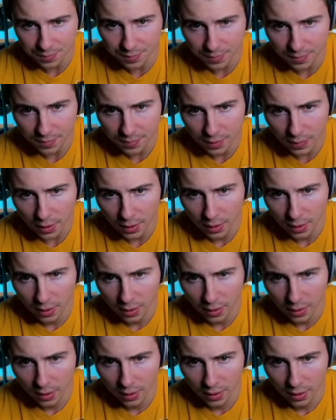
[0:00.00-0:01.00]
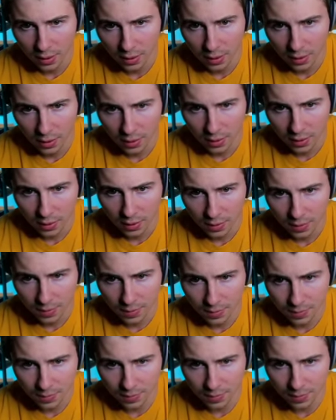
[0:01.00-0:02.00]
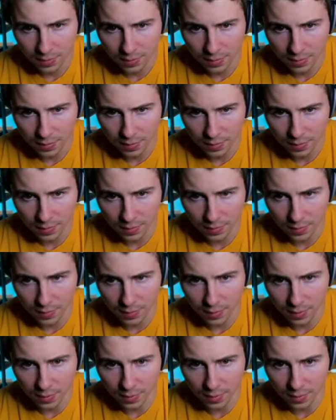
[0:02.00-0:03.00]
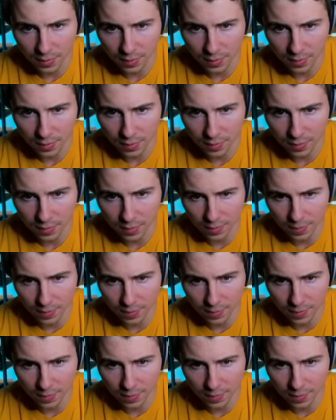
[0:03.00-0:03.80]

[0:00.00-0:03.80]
(silence)